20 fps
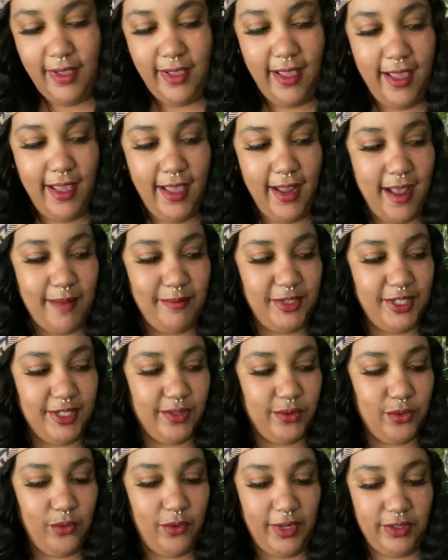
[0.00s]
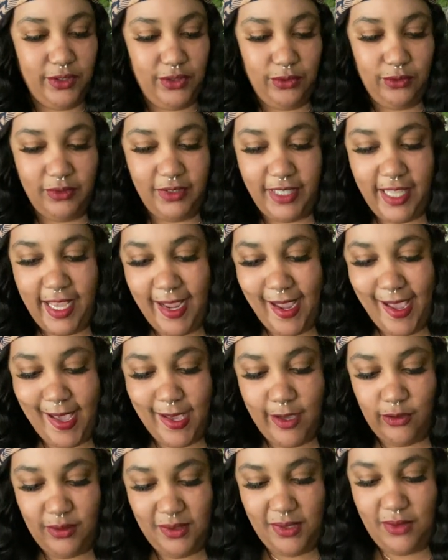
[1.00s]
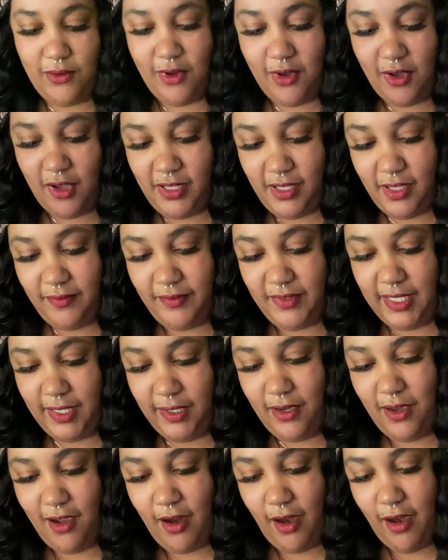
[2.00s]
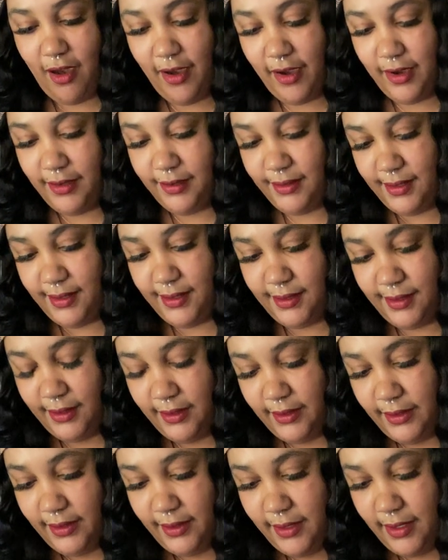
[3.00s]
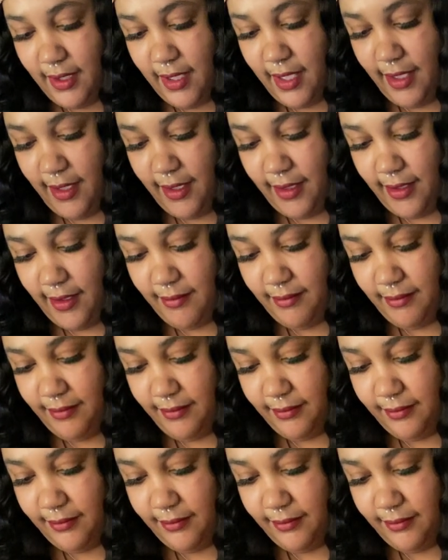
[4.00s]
And I'm just going to lay out all of the cards and